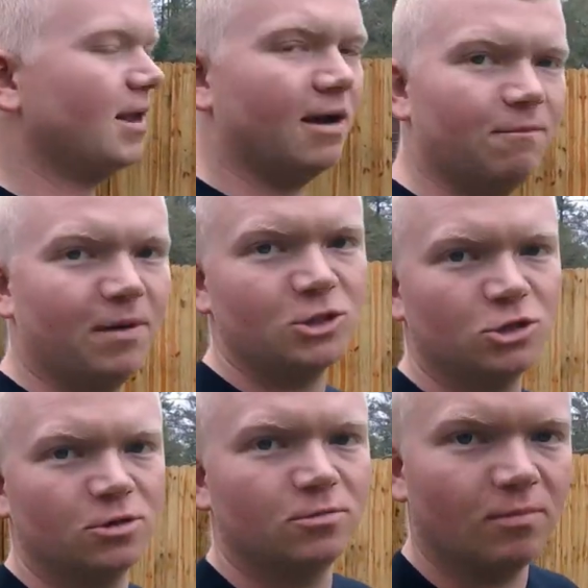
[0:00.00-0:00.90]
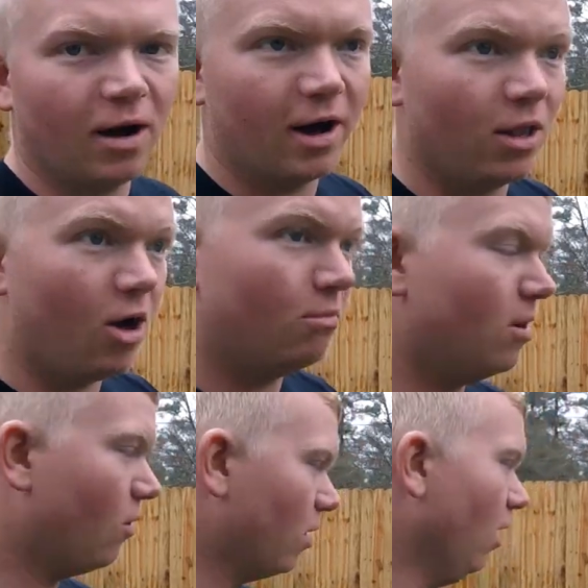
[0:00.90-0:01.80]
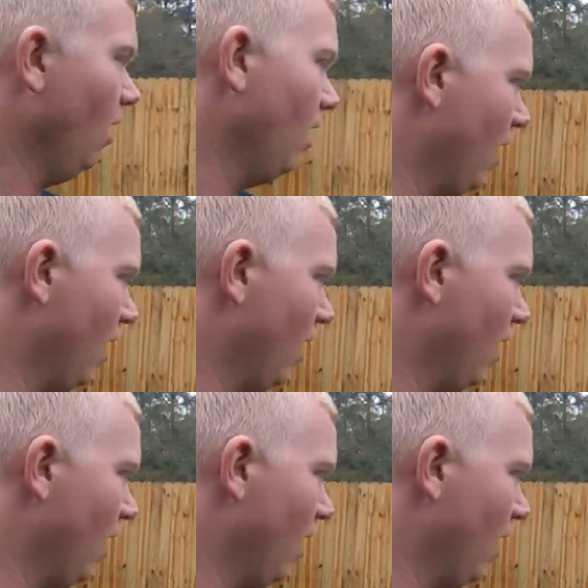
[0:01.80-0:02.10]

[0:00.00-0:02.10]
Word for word: and I've measured my lawnmower,